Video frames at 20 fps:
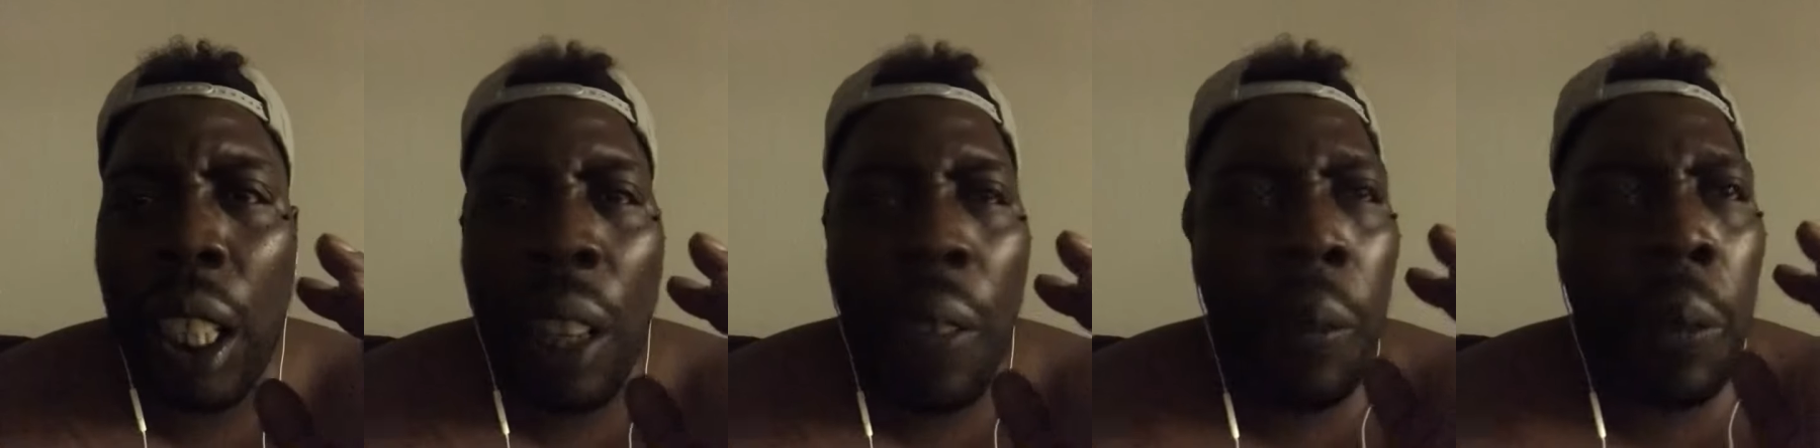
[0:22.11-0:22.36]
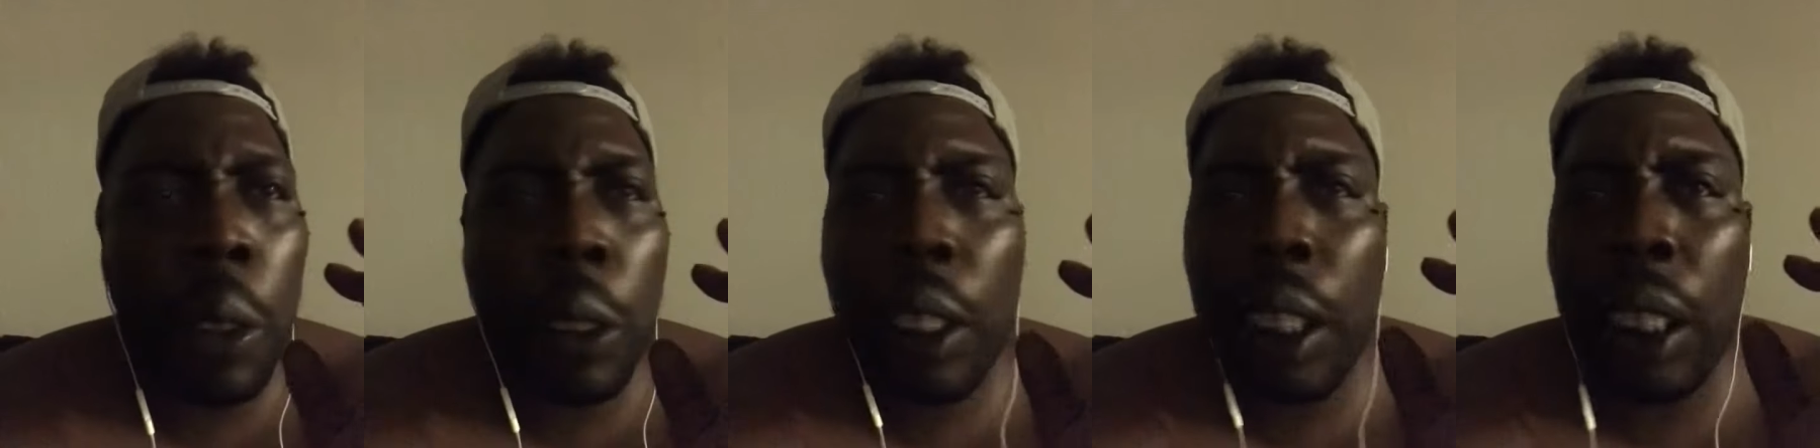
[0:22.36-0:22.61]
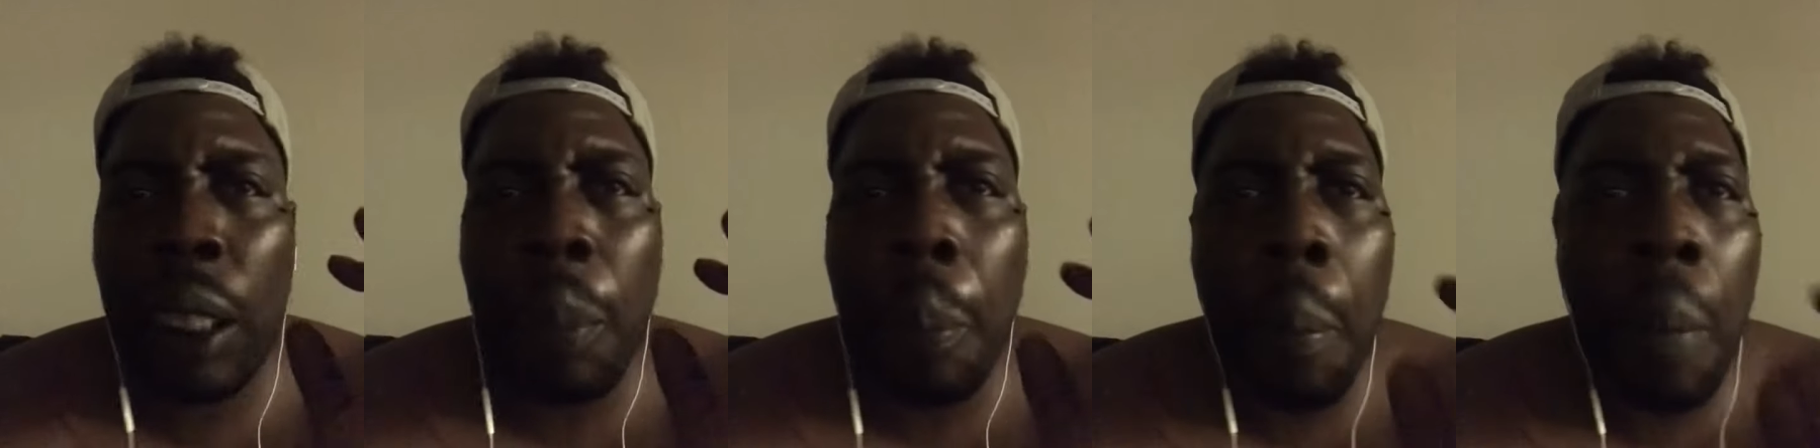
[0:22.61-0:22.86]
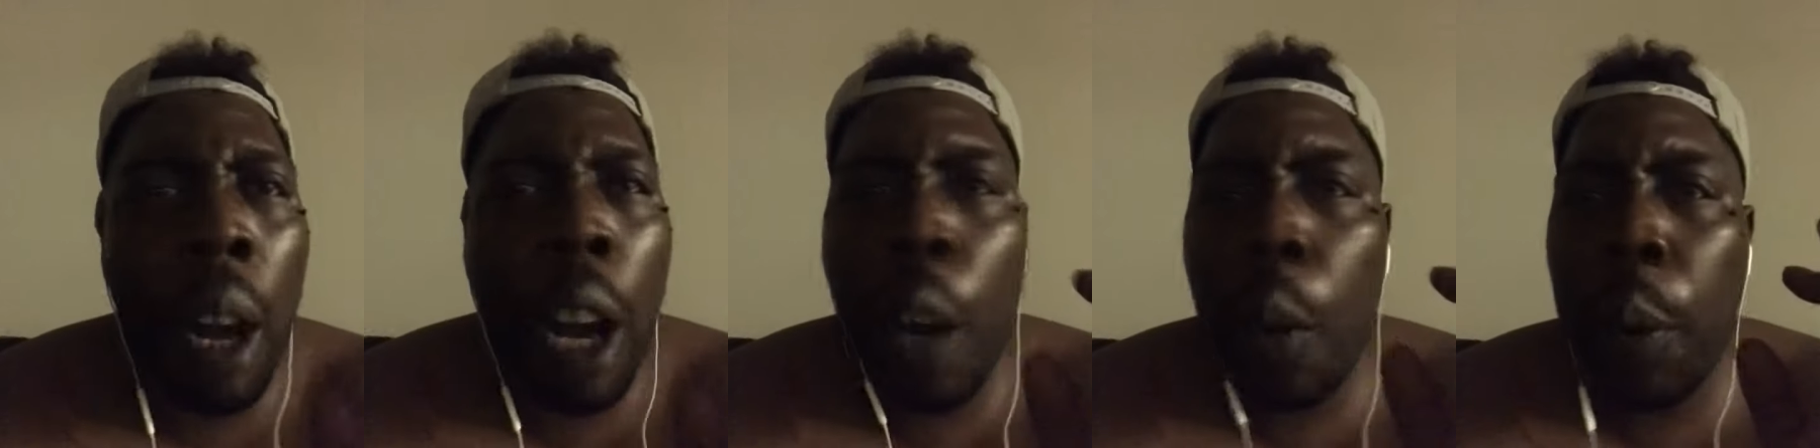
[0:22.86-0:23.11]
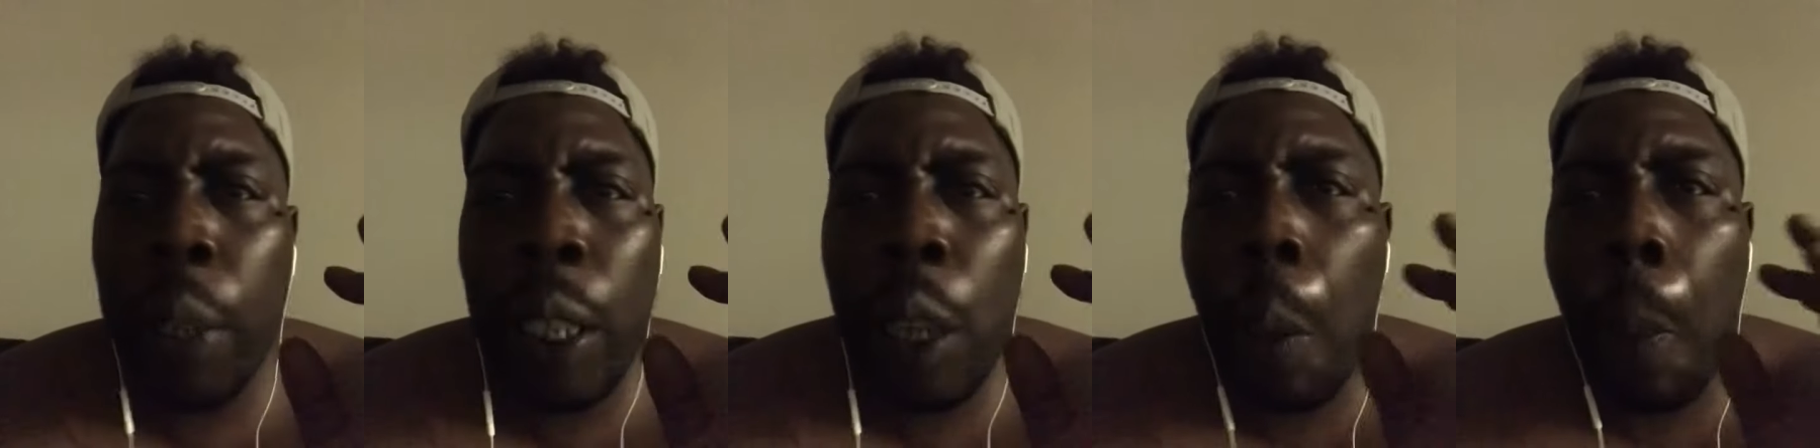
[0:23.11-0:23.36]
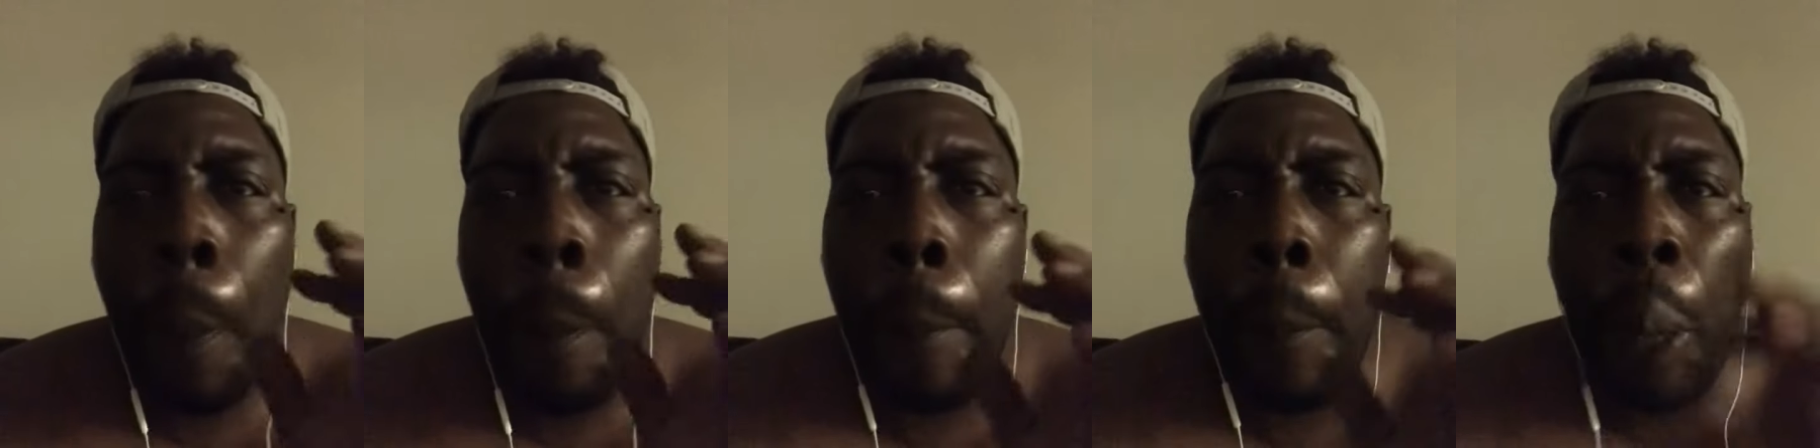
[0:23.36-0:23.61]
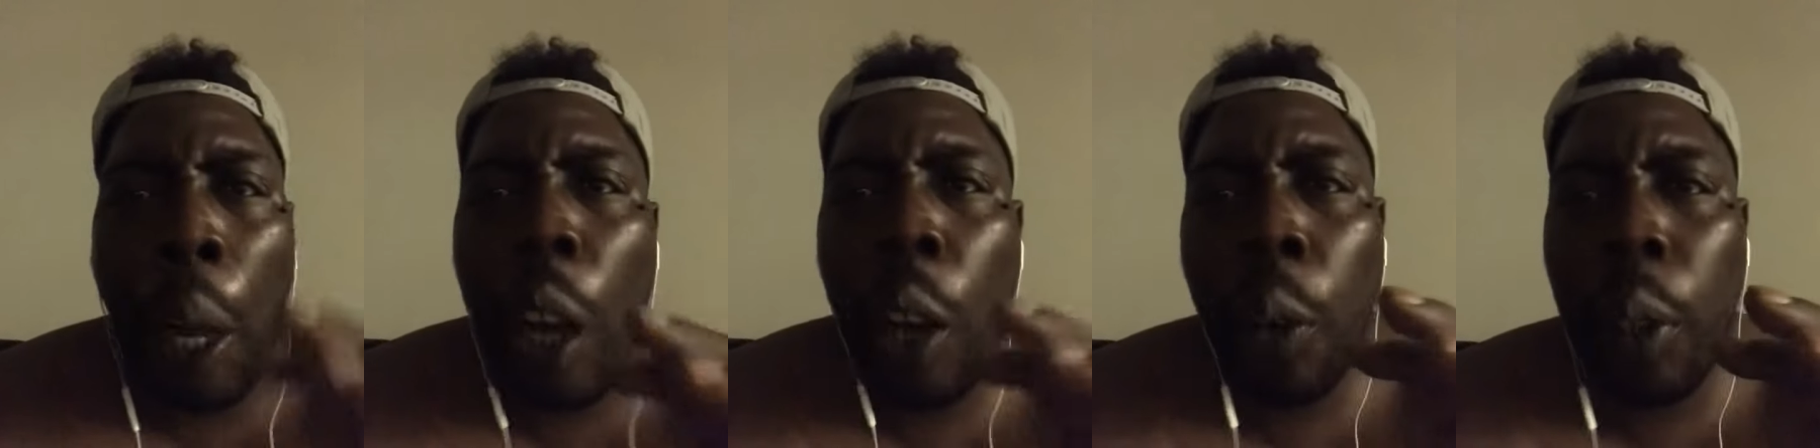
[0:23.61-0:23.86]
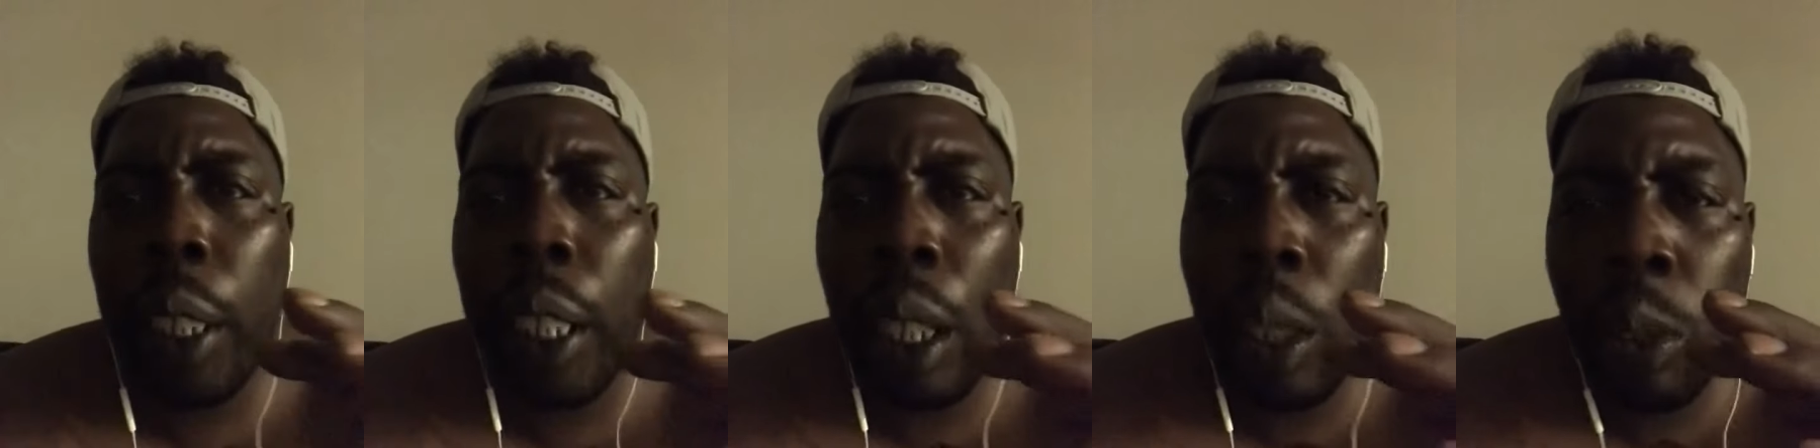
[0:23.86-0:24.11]
versus Mario
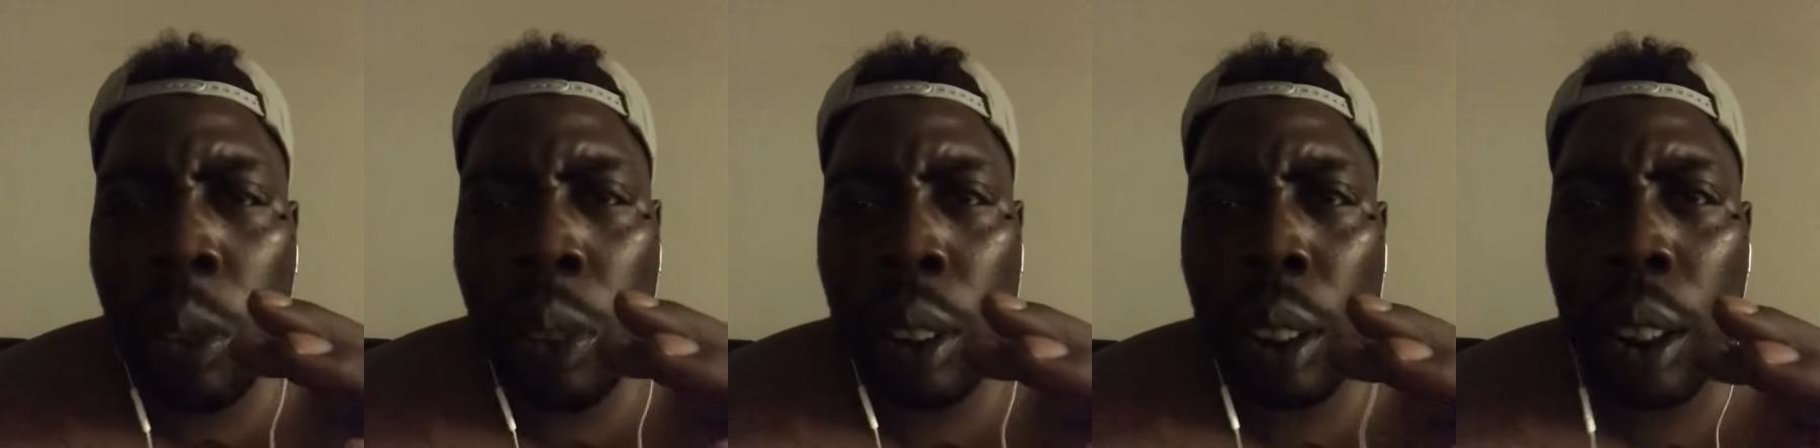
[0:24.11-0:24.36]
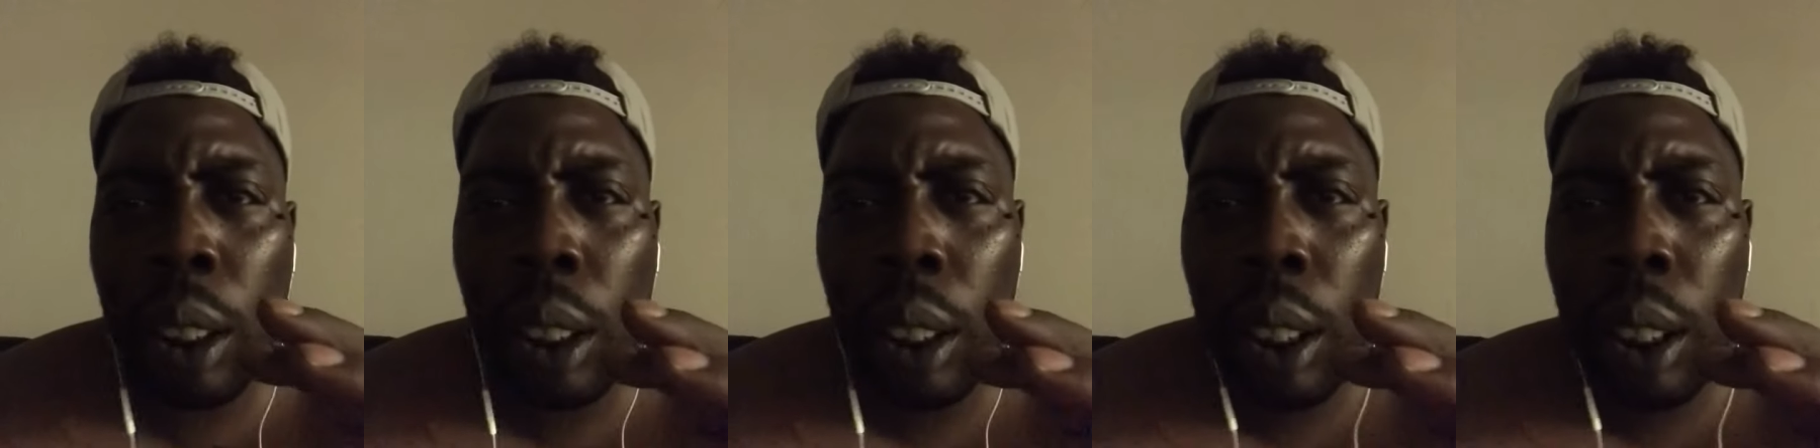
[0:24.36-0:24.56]
Barrios?